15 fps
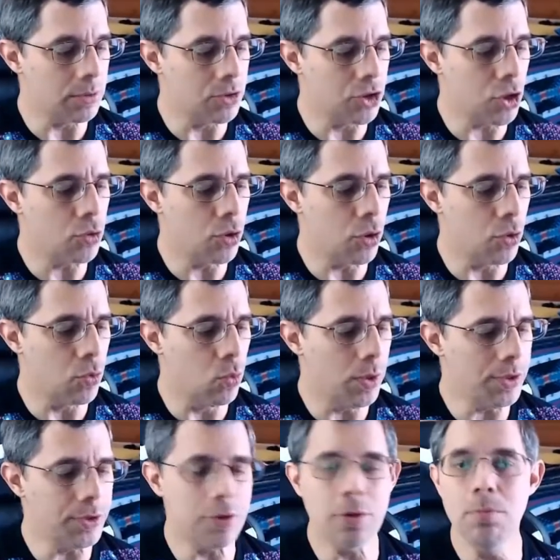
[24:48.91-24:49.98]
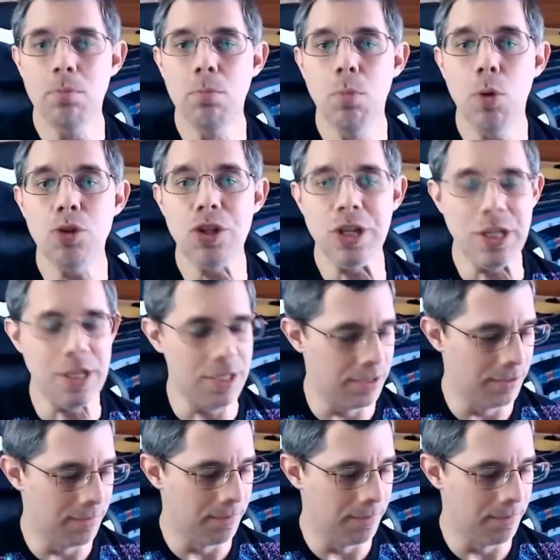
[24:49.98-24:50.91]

choco winter mochi.